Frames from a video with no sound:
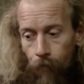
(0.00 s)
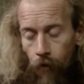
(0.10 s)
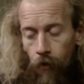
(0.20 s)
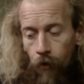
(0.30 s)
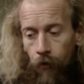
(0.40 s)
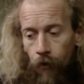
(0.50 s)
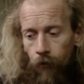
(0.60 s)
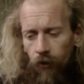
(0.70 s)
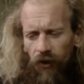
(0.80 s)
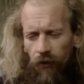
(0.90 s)
And I
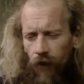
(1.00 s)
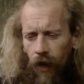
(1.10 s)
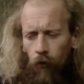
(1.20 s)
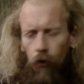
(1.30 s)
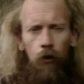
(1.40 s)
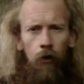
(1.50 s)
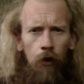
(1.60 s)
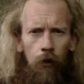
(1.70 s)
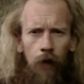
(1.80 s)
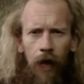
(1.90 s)
don't know if, how long
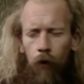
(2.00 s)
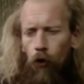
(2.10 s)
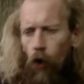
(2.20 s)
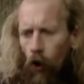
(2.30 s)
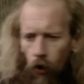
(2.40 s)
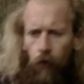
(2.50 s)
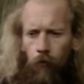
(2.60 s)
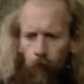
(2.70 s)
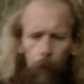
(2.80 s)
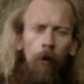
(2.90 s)
go, how long
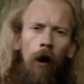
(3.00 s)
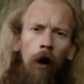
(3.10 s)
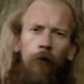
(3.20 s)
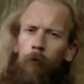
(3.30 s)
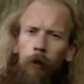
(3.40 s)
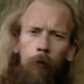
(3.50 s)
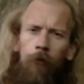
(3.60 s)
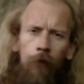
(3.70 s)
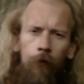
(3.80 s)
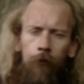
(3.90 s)
had passed, maybe
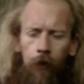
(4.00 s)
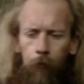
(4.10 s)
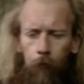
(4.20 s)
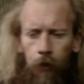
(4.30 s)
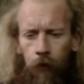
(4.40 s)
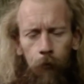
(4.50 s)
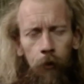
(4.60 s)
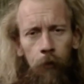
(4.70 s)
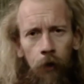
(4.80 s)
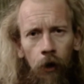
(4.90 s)
15 minutes,
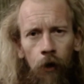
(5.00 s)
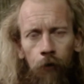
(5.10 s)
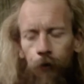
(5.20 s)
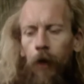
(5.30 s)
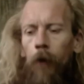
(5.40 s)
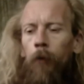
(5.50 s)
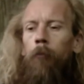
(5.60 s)
maybe half an hour,